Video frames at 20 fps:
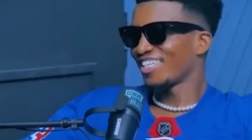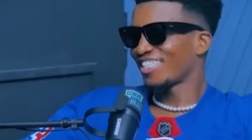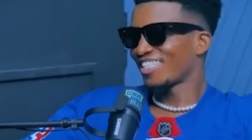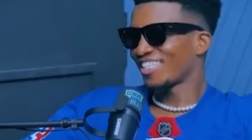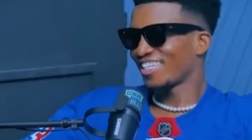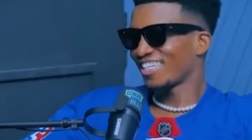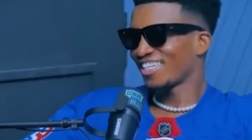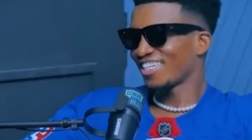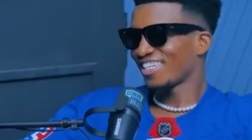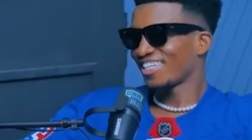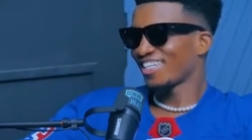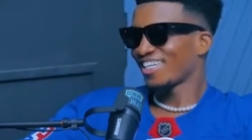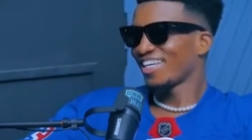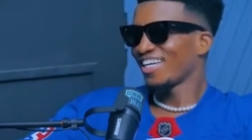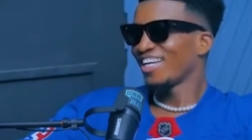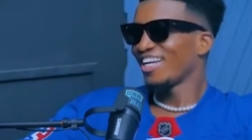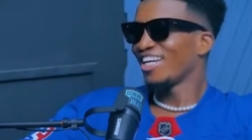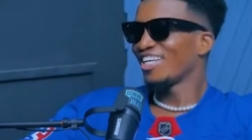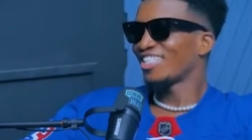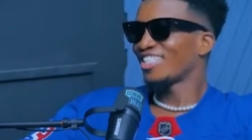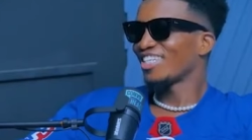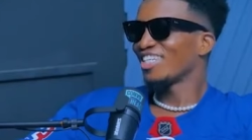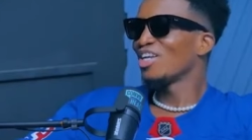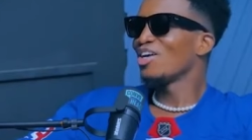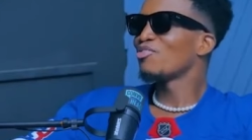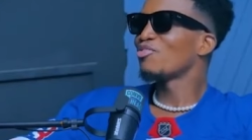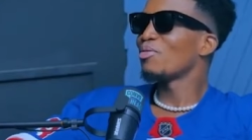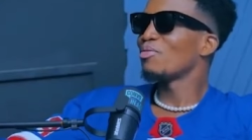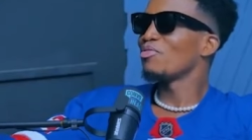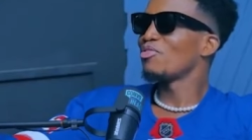listen, listen. No,
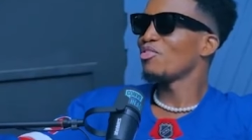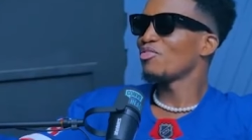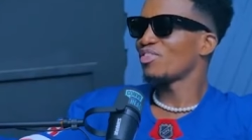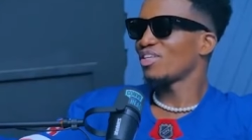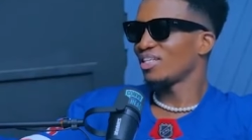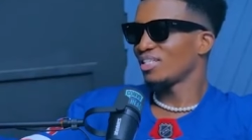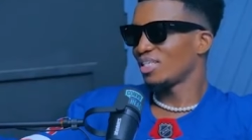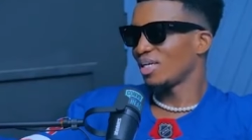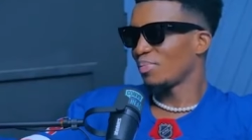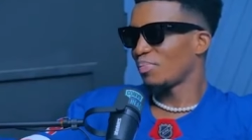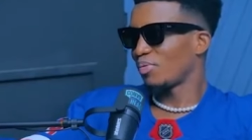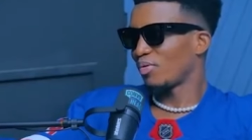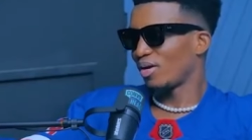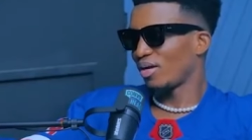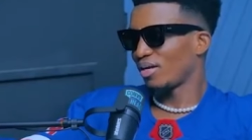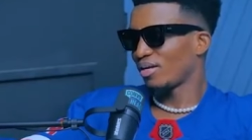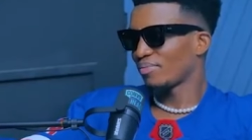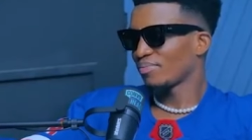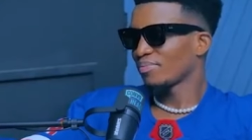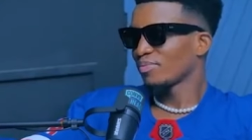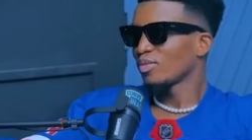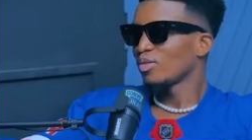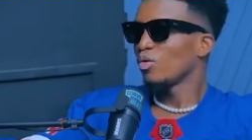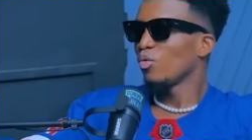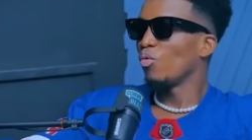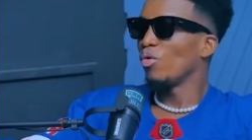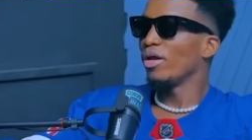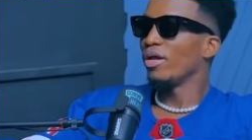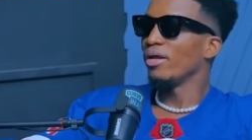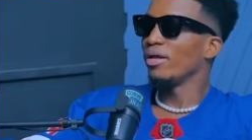it will be fifteenth April, eh?
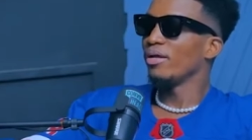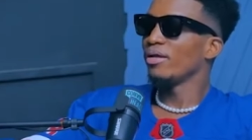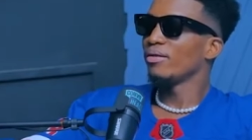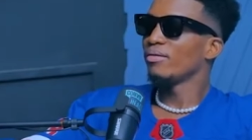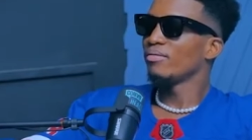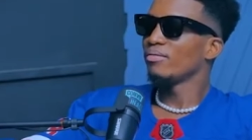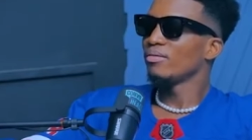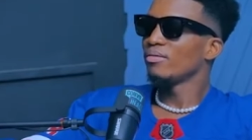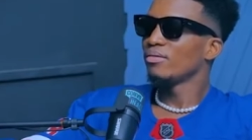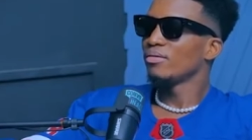We